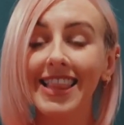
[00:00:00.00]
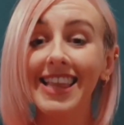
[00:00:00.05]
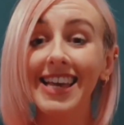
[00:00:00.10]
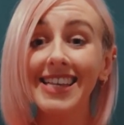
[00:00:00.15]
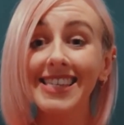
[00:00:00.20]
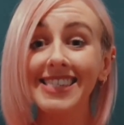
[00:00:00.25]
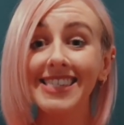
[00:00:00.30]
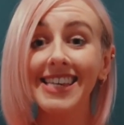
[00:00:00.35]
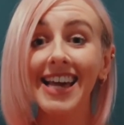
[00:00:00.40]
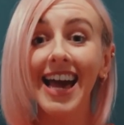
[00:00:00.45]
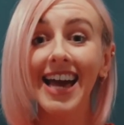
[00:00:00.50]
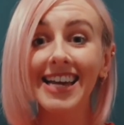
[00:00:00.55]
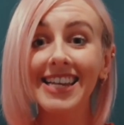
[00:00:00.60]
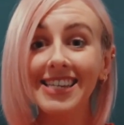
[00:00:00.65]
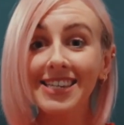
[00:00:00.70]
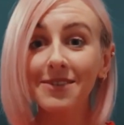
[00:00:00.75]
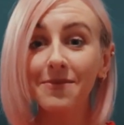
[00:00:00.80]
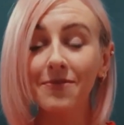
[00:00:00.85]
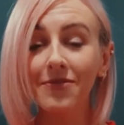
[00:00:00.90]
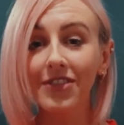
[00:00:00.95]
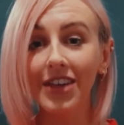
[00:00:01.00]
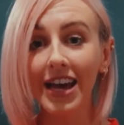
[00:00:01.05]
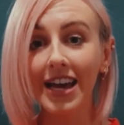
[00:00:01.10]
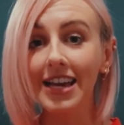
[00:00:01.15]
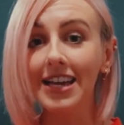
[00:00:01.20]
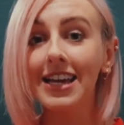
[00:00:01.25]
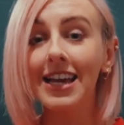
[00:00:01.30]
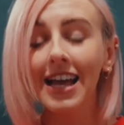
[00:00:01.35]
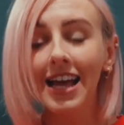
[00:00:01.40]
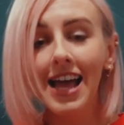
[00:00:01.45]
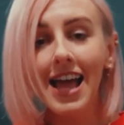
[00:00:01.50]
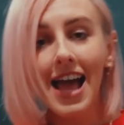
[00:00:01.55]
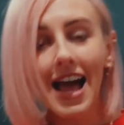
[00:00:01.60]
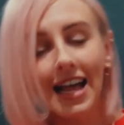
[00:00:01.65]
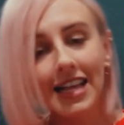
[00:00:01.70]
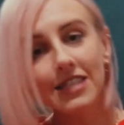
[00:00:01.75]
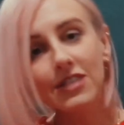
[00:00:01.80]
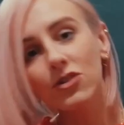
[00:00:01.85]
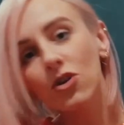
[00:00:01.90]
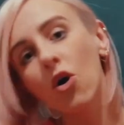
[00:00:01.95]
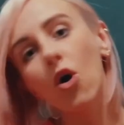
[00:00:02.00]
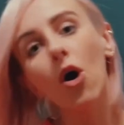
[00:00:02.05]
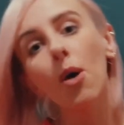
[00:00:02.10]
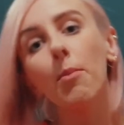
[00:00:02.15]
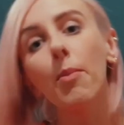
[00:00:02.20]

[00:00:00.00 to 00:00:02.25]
this kingdom thing is not